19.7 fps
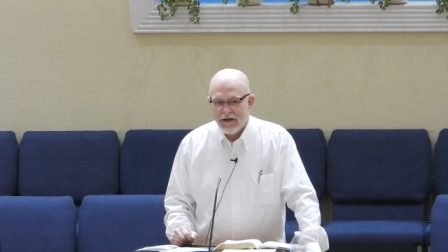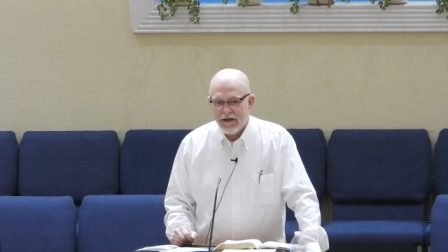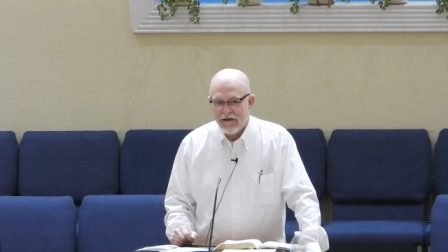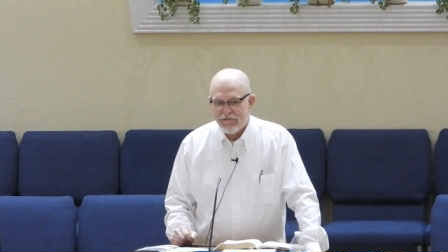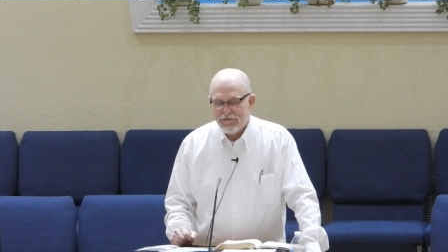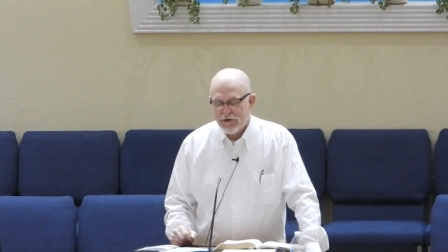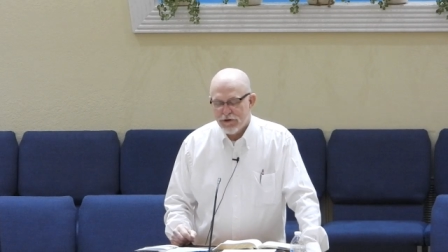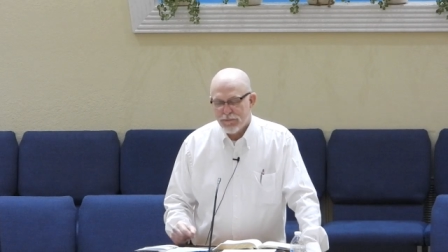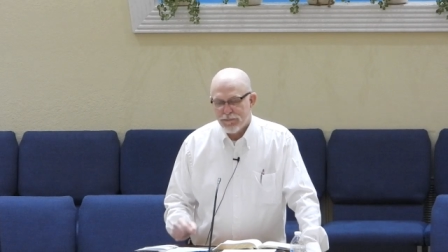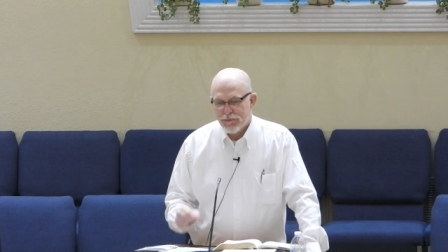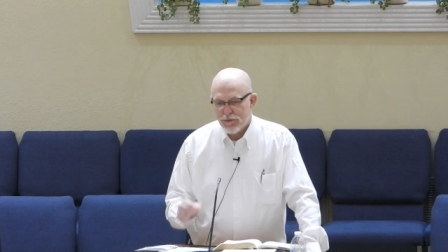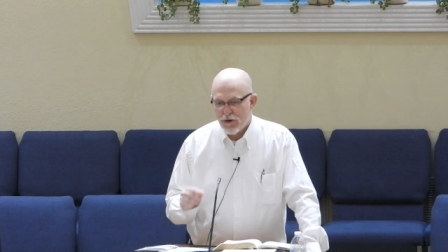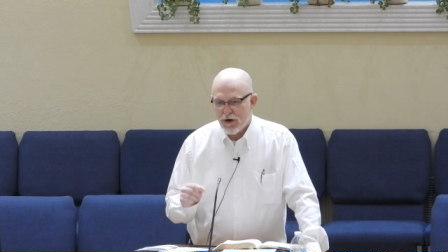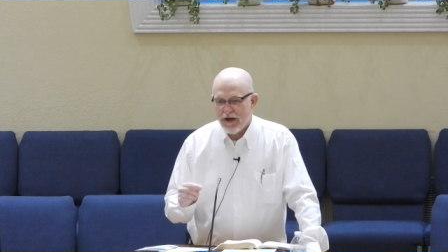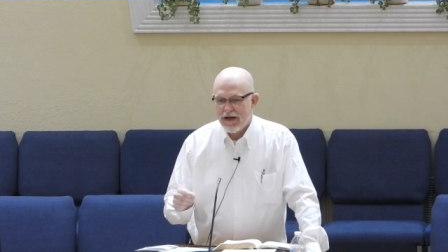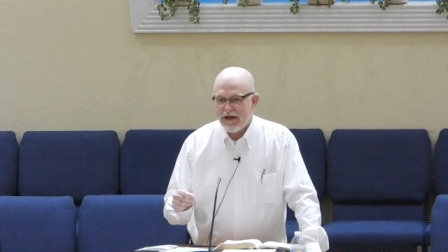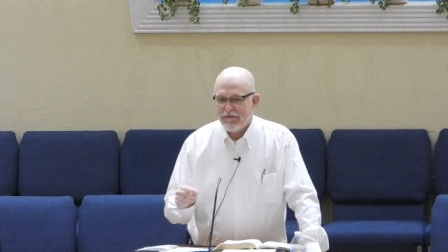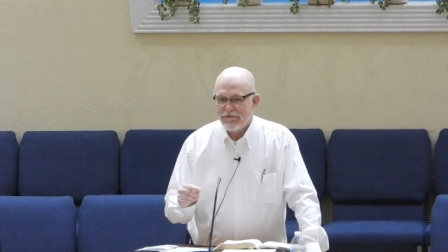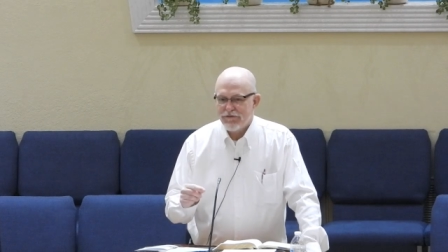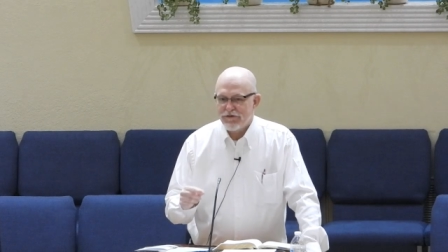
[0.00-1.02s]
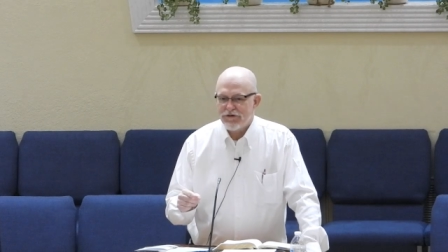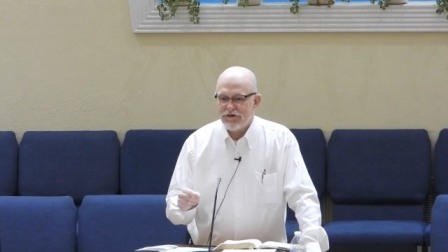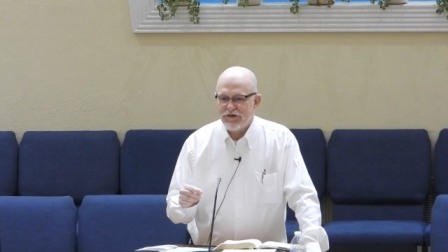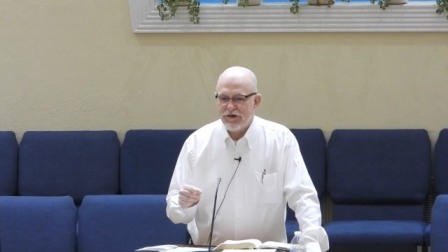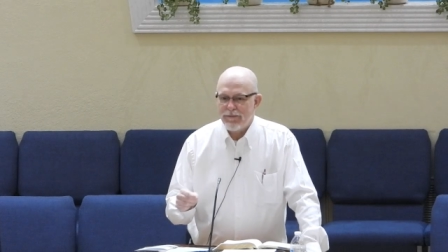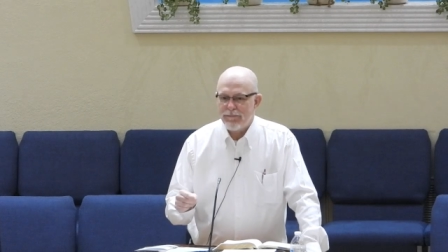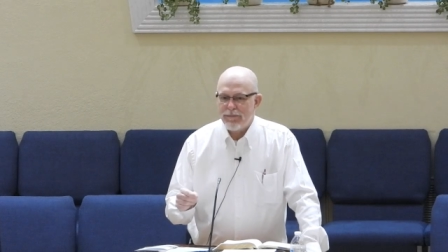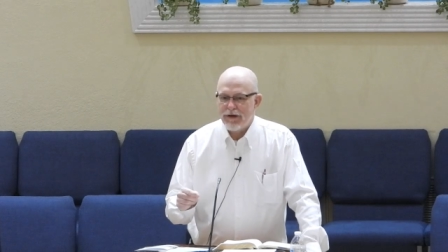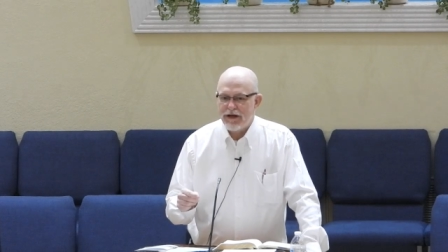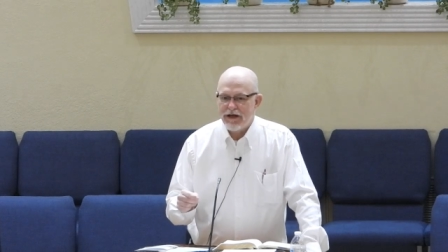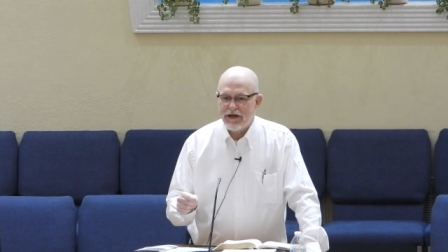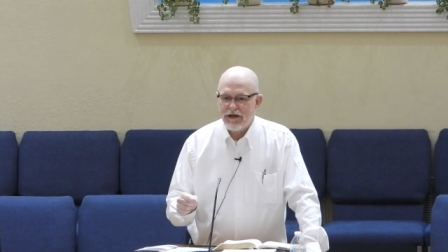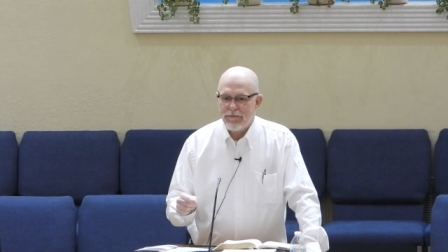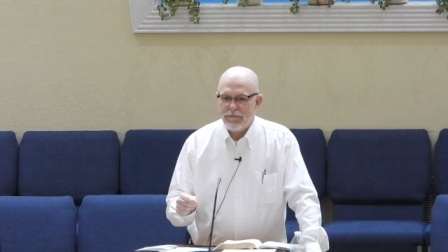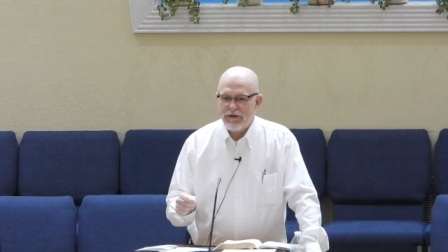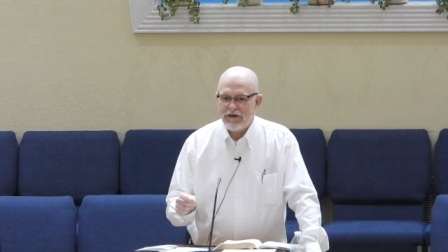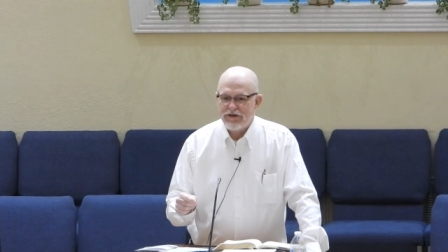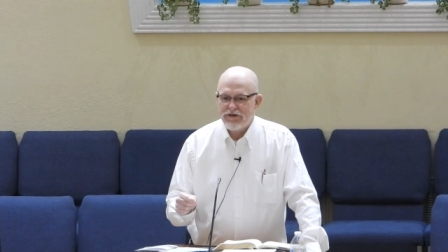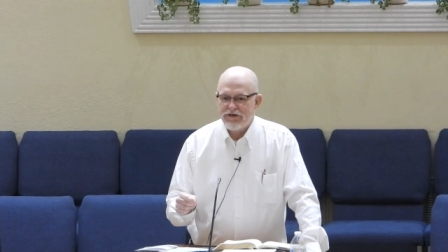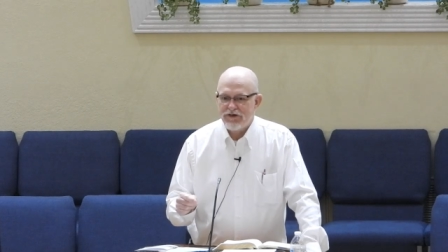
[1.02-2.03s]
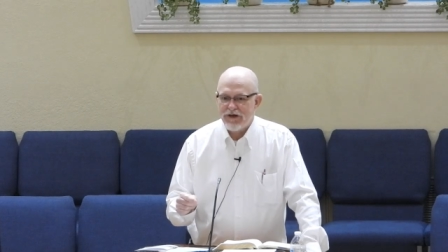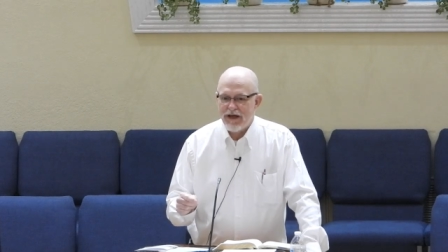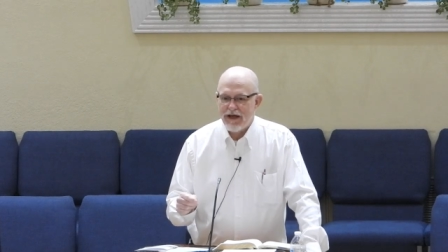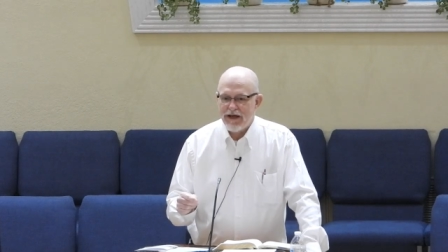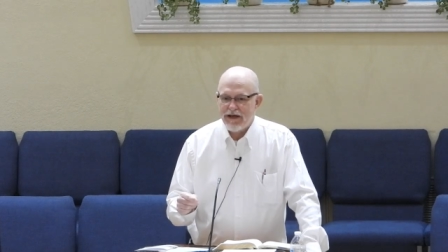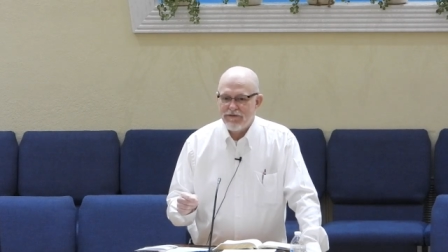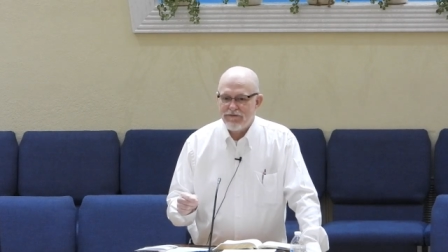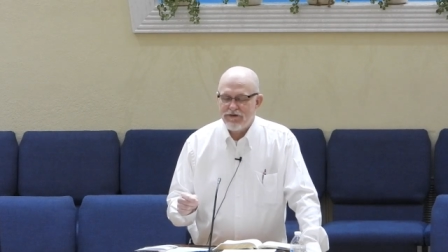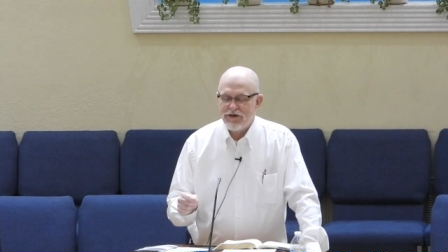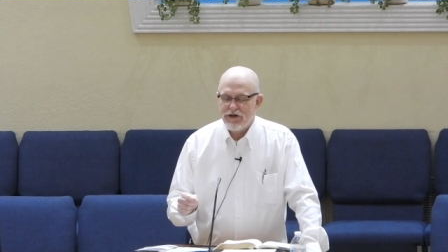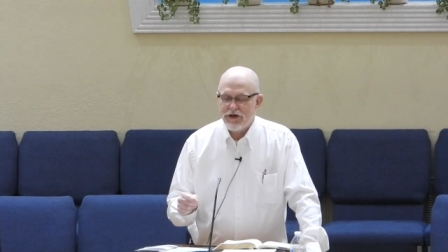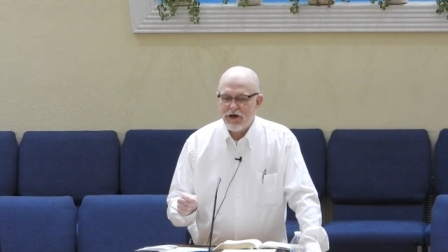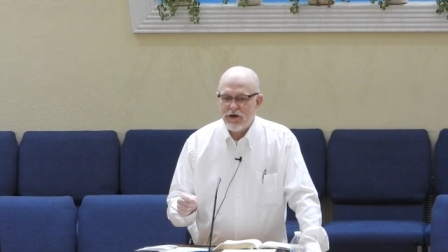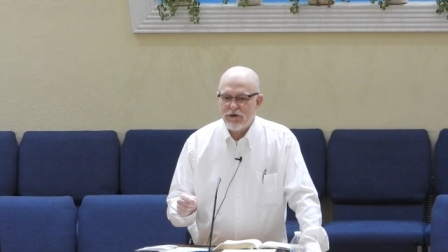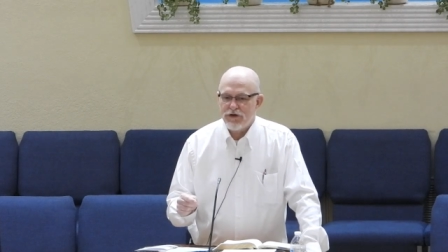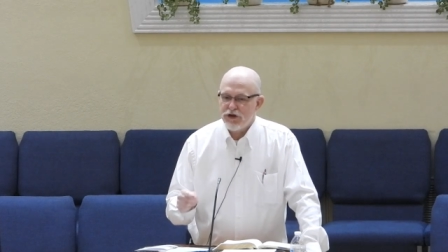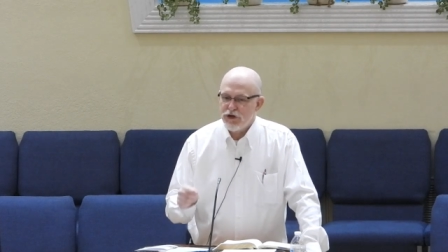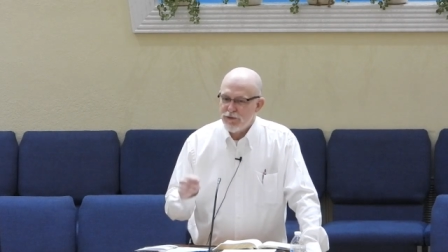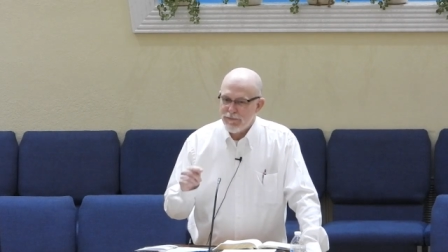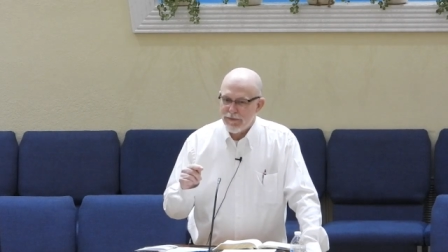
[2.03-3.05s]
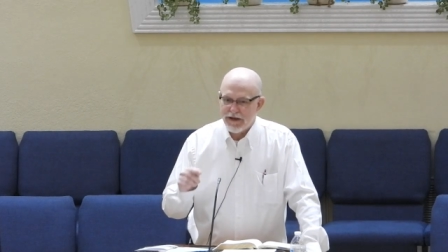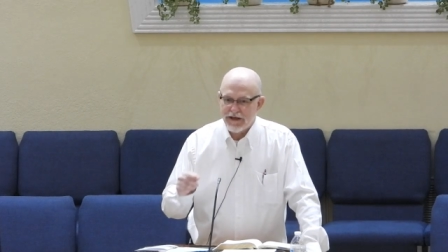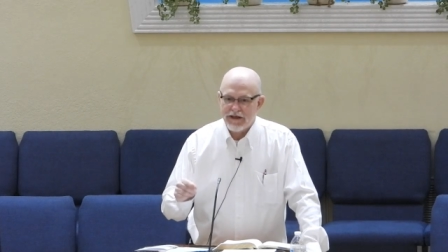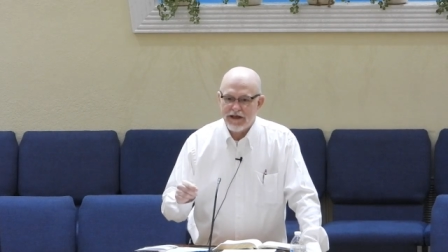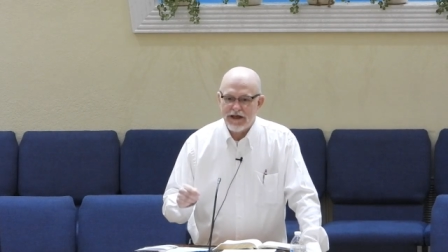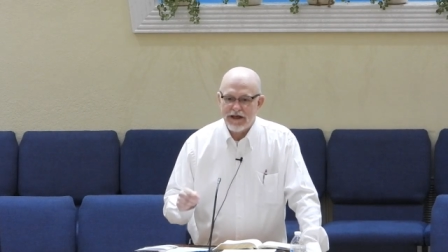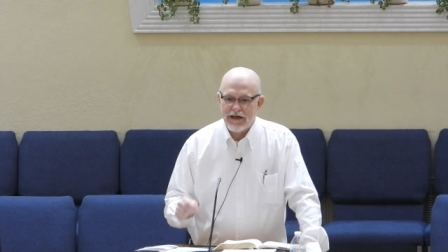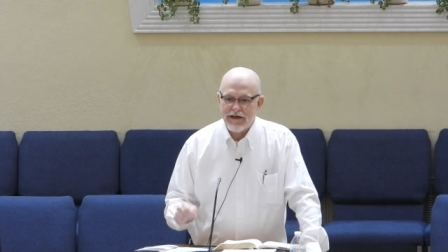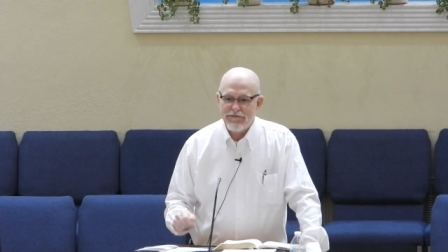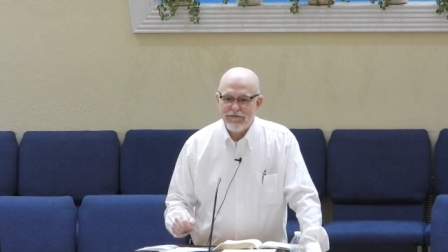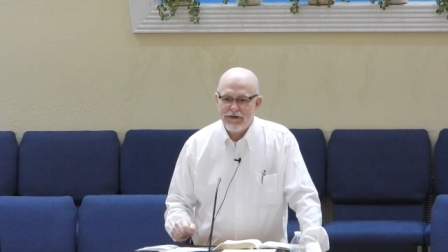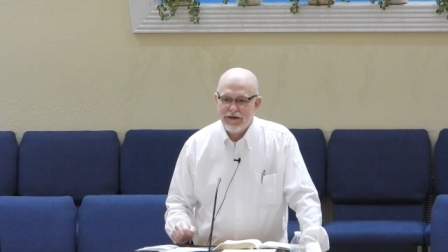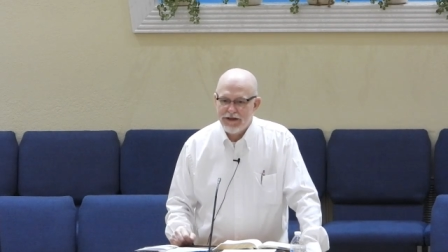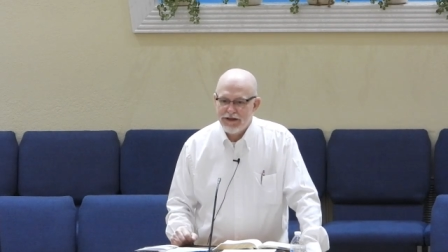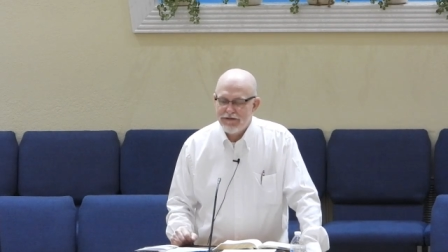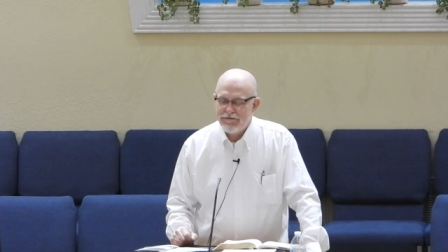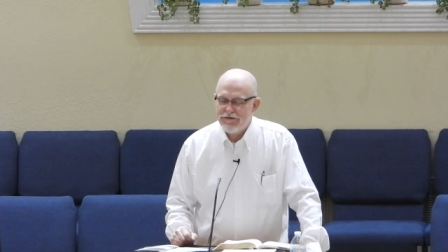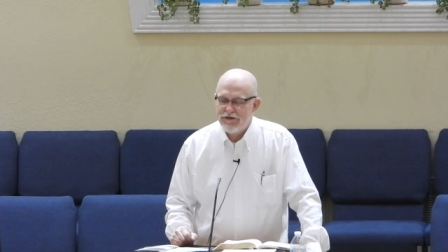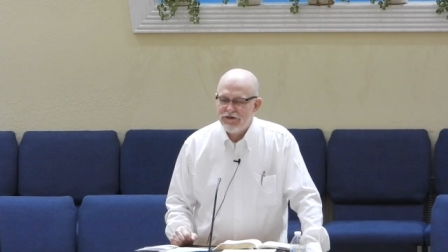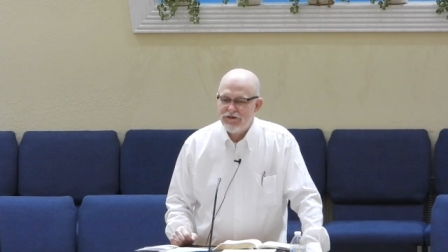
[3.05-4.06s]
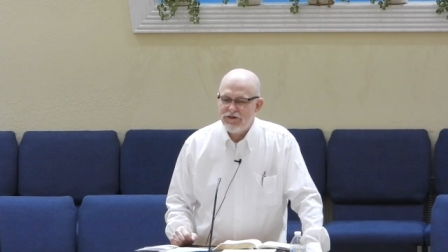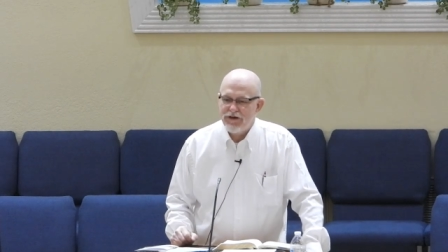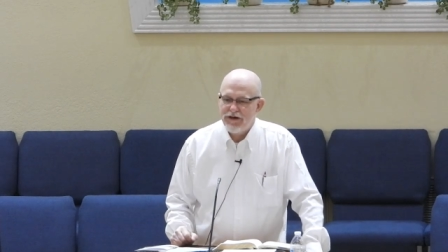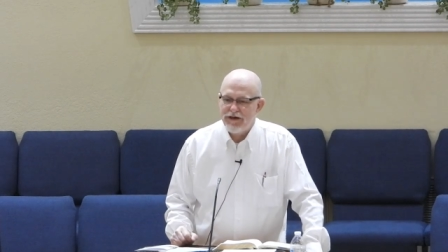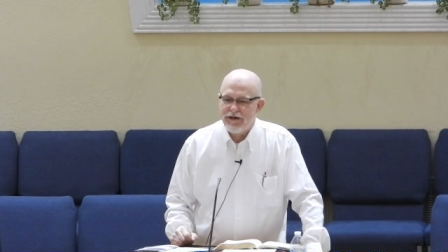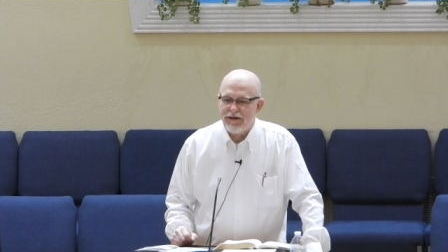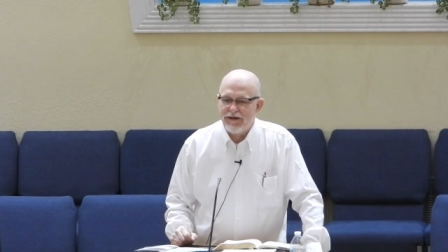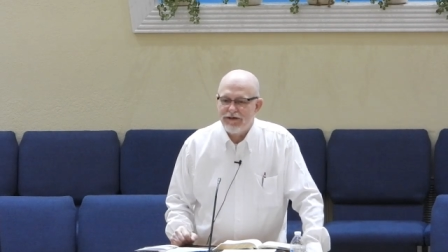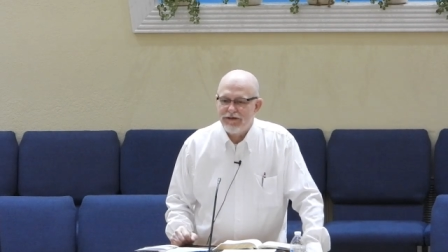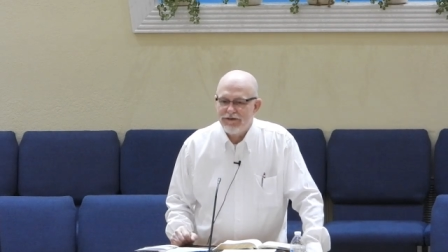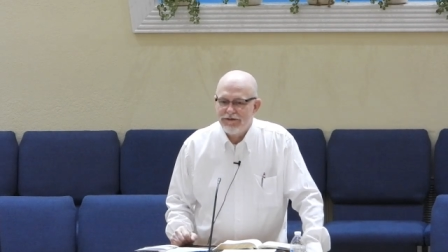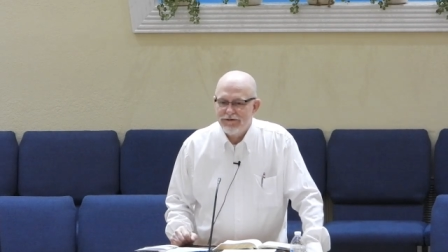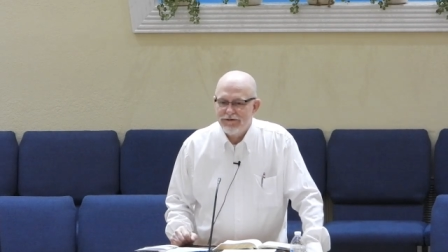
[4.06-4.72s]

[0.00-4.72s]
If you're praying for somebody to be saved, you know, you may not even live to see it.